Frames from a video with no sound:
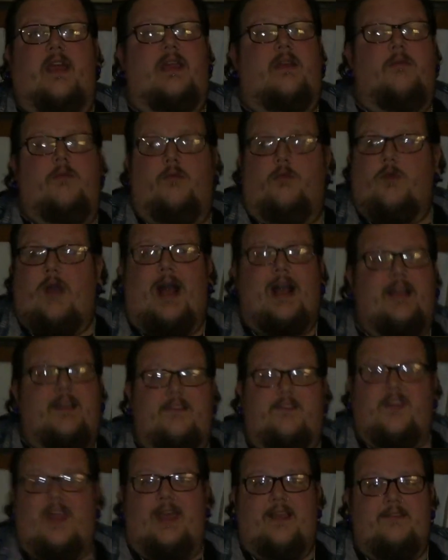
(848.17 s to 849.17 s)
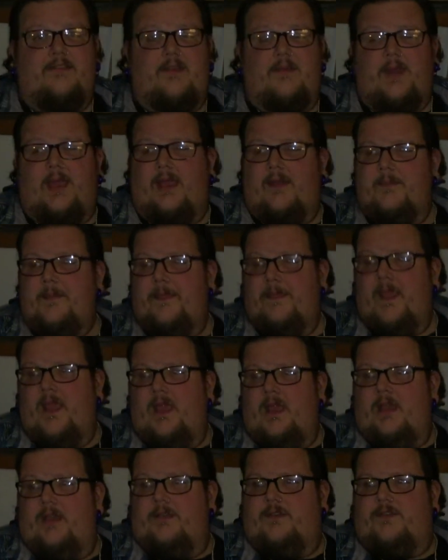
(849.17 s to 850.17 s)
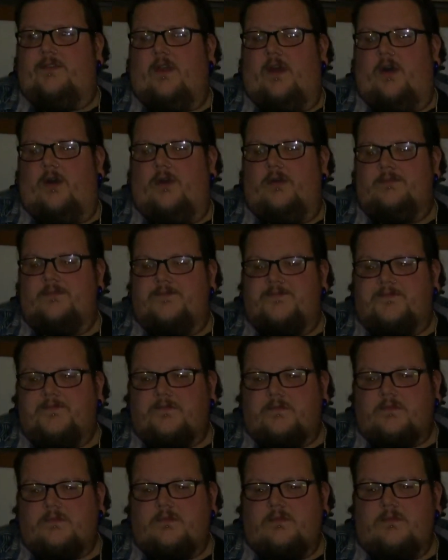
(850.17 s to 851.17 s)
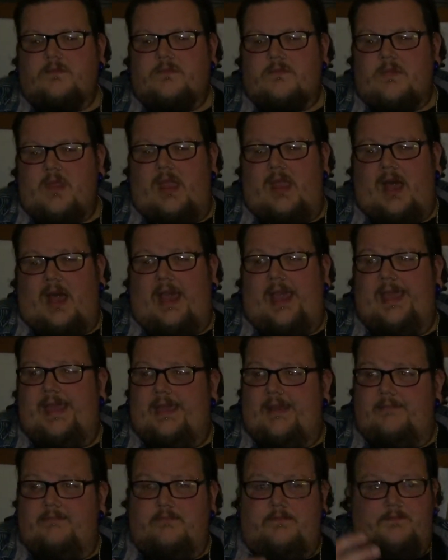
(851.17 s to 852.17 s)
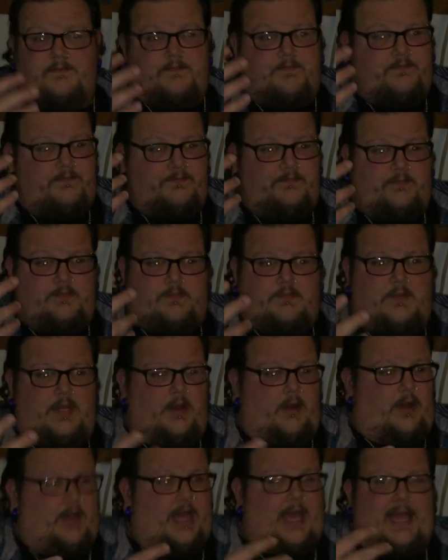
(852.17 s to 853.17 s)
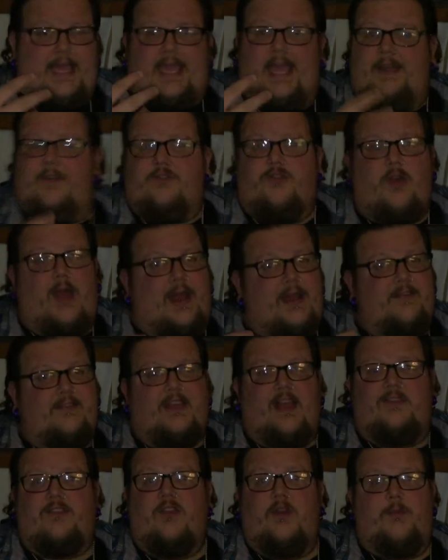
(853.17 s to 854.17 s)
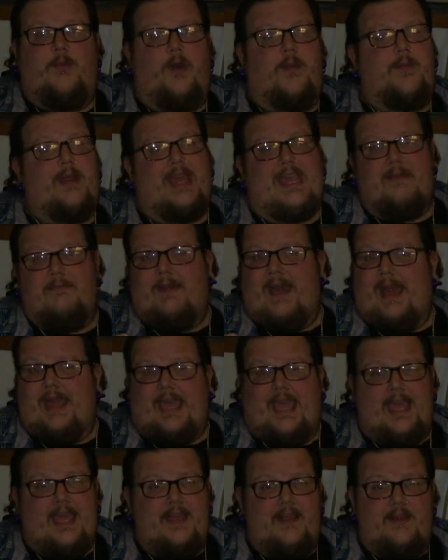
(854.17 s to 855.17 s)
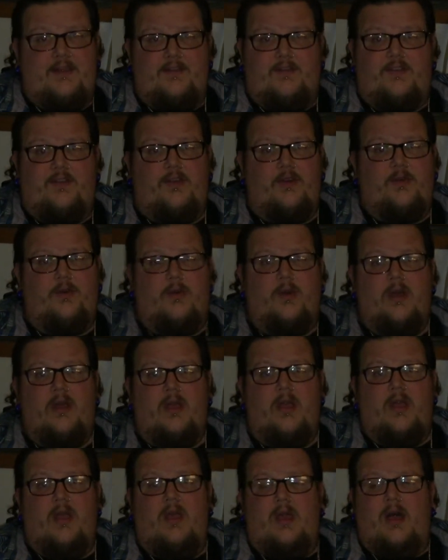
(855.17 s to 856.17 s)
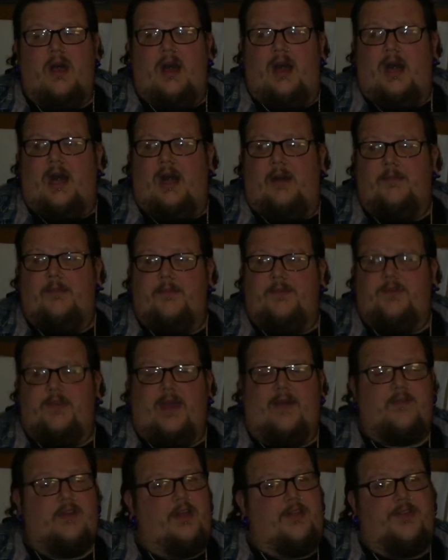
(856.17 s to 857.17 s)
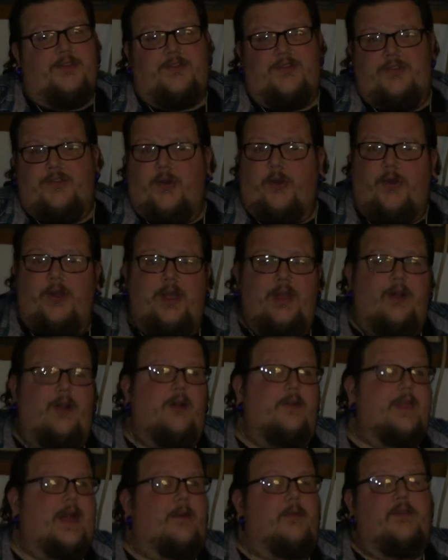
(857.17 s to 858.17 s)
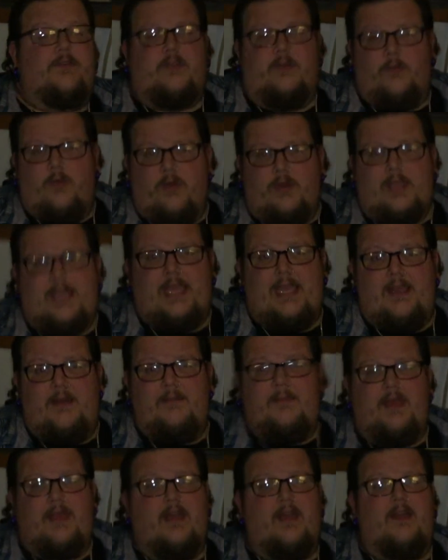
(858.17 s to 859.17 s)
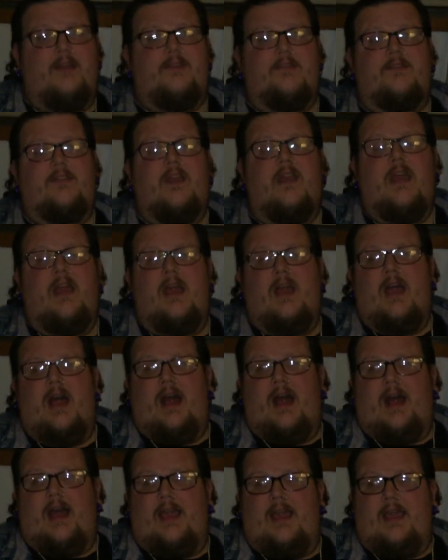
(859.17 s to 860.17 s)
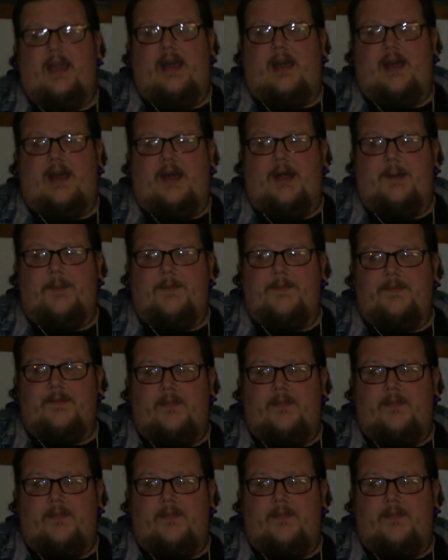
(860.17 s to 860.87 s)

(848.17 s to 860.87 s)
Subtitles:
like rocket science to me. So I, again tried to schedule an appointment to get back in to have another tutorial. That wasn't working because I